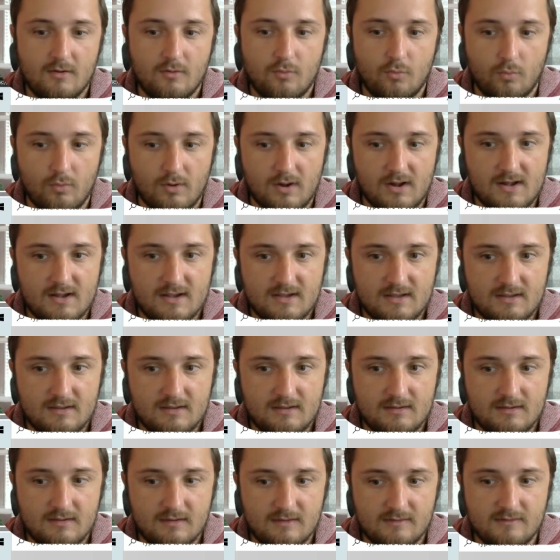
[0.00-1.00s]

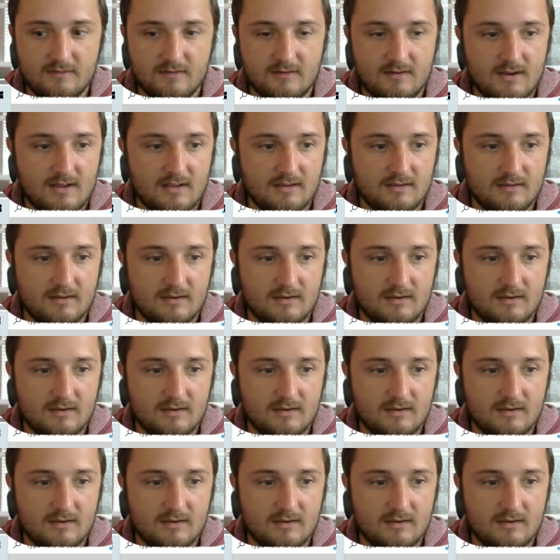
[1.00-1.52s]
Why is it not